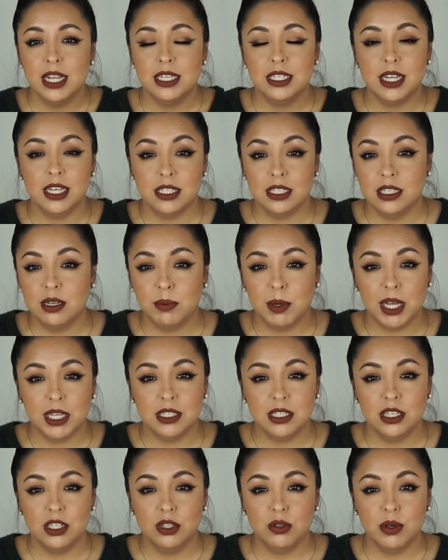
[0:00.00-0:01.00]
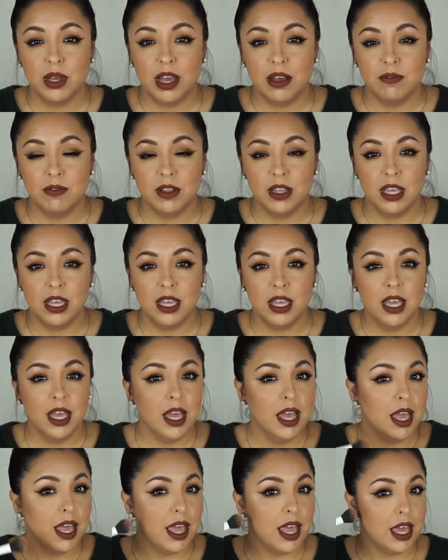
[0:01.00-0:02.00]
doesn't deposit it too heavily,
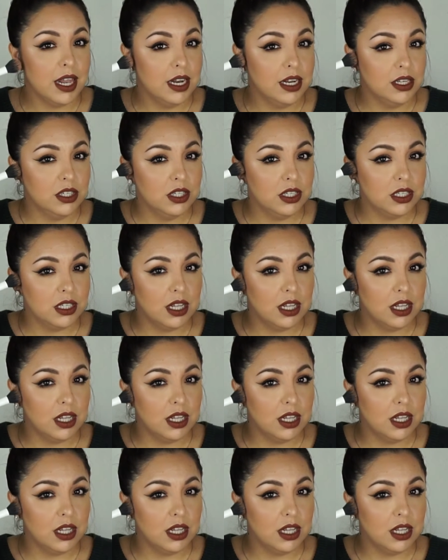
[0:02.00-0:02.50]
and it just